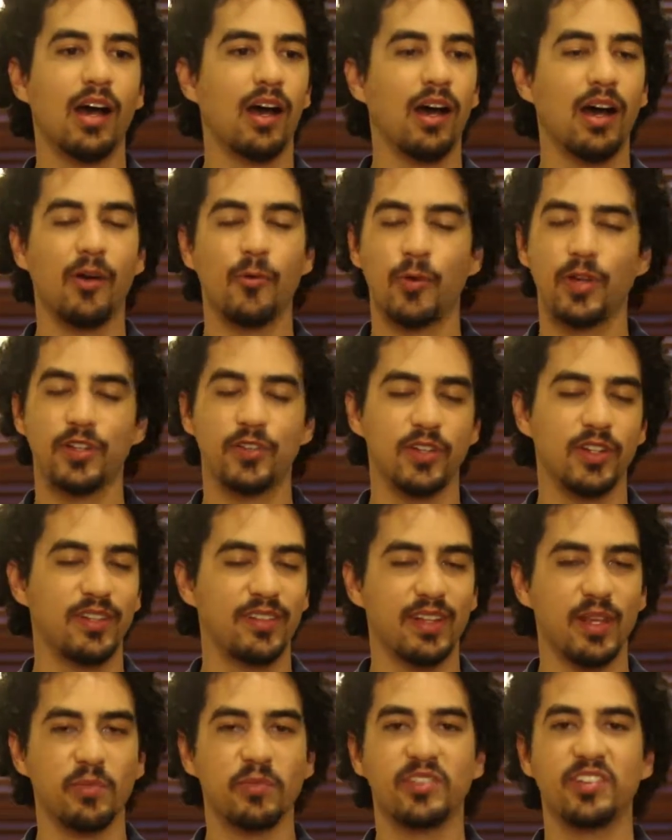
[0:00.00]
I went to the
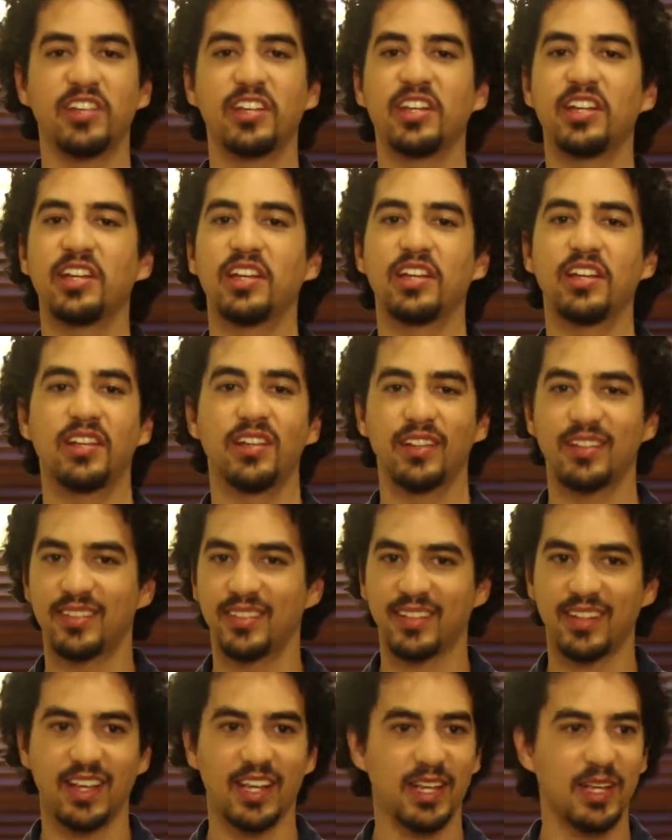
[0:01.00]
same city,
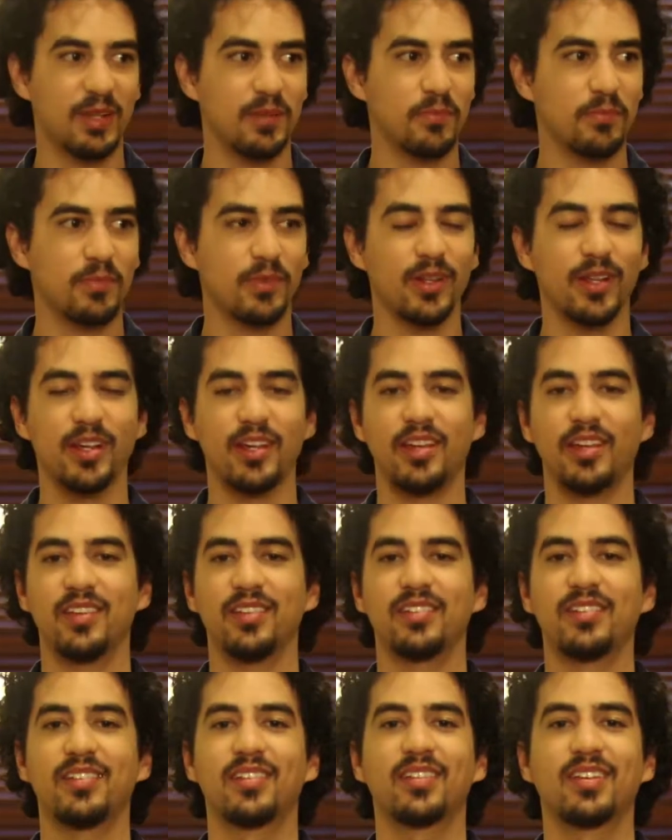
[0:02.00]
same
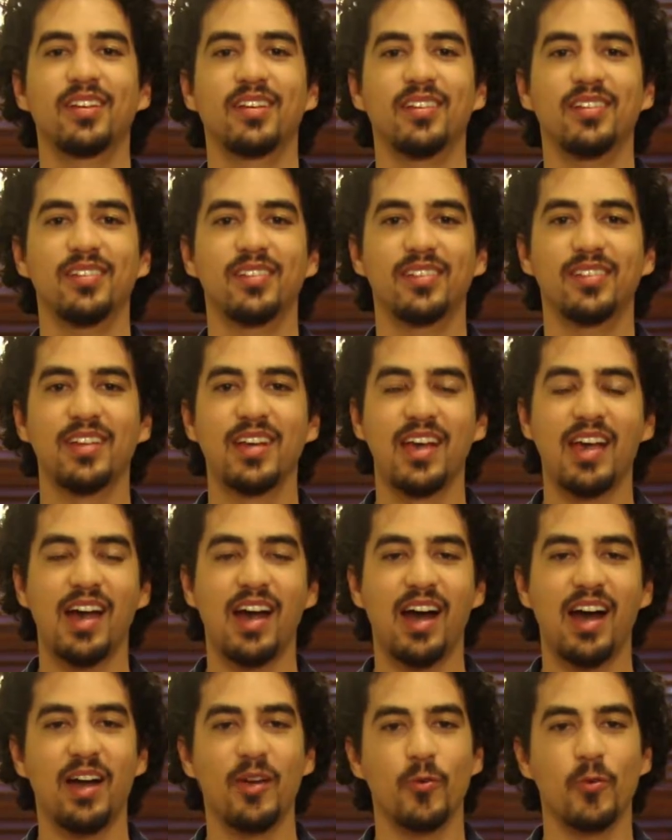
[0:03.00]
place, because
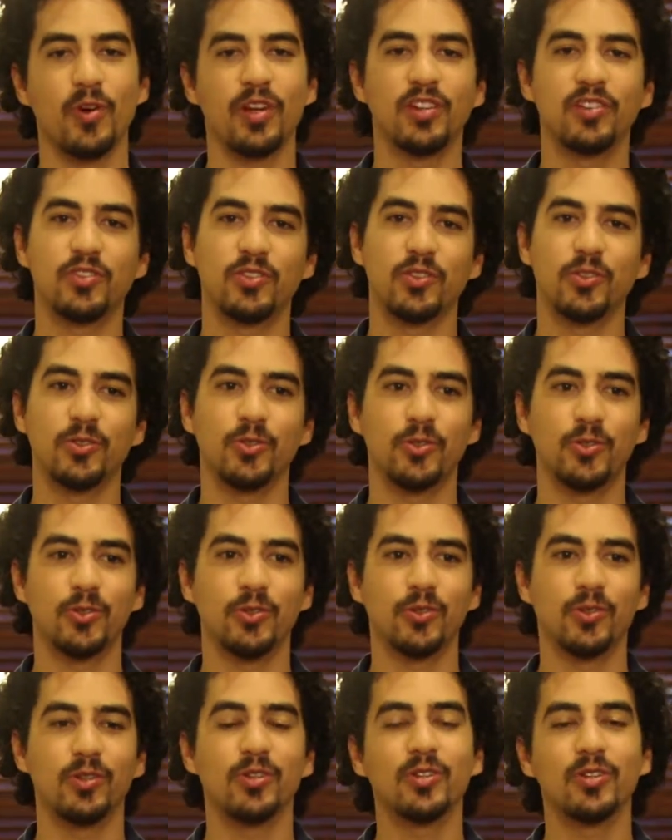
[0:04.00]
I wanted
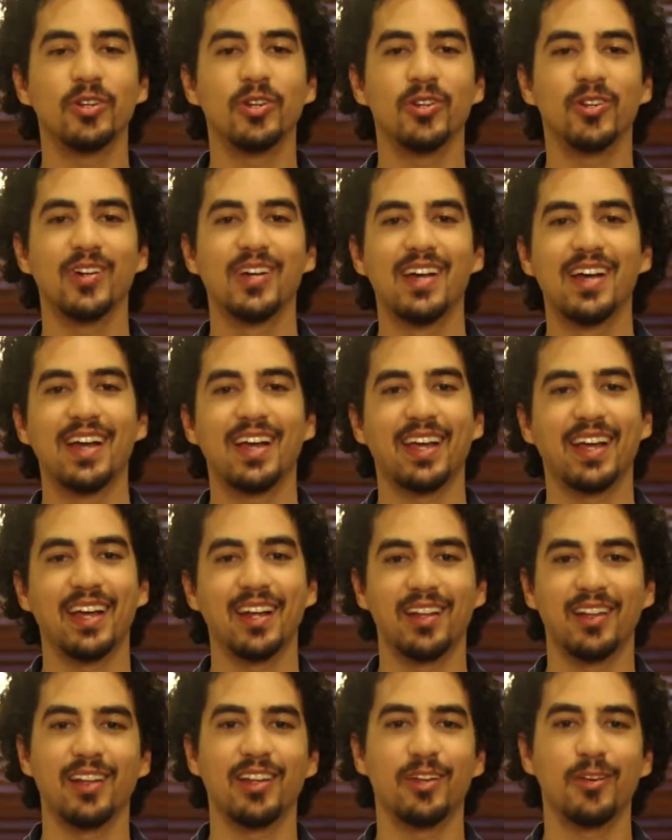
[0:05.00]
to, get
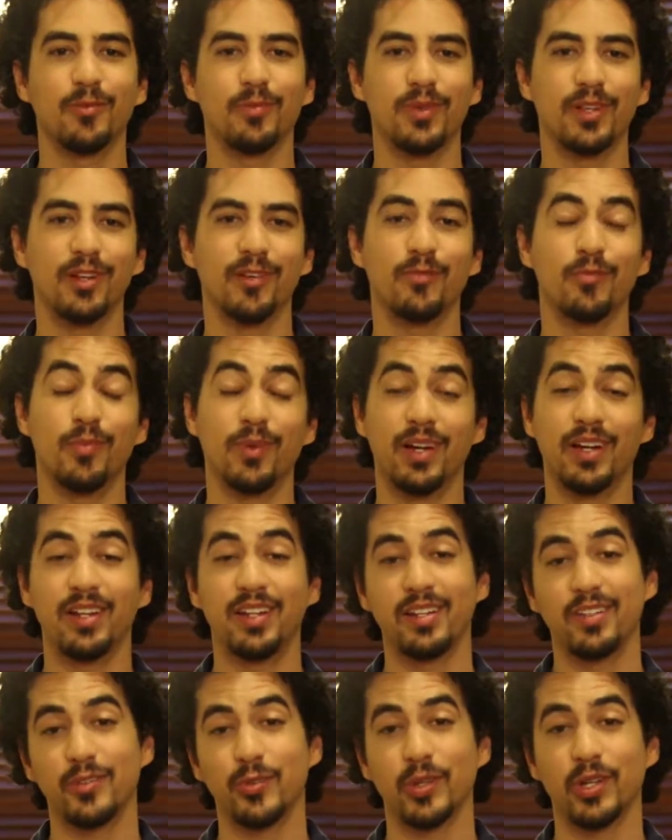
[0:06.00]
a little bit of
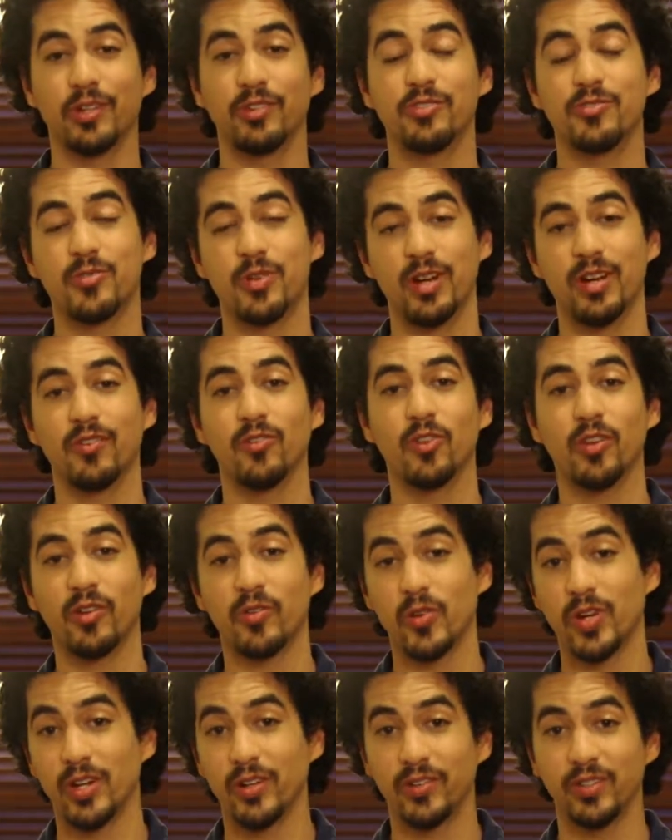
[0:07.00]
money so I could travel
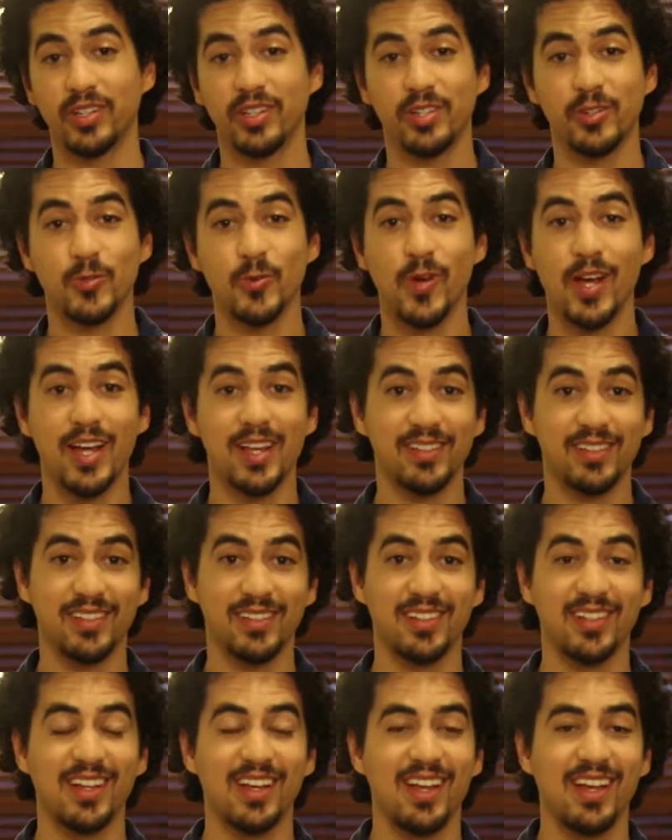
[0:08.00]
around the
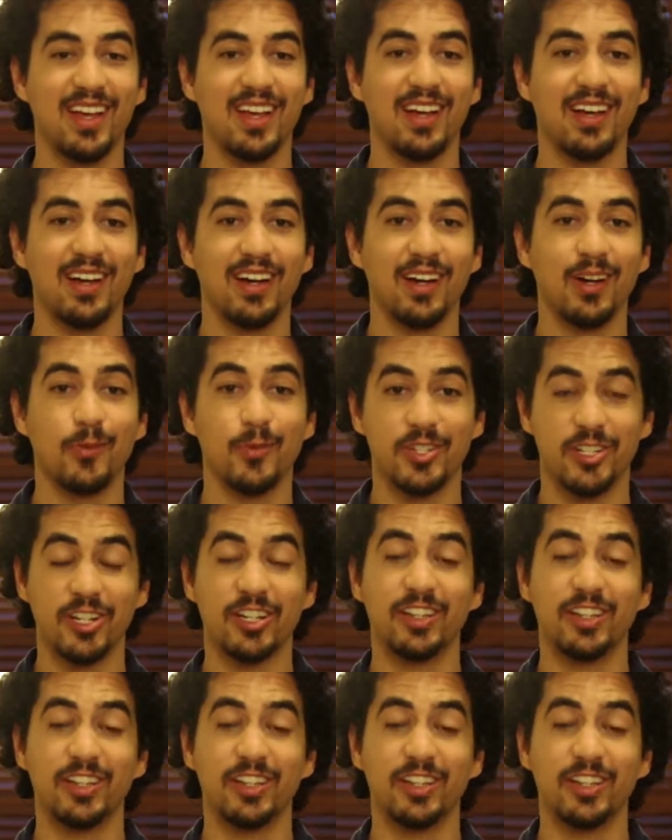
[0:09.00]
US, which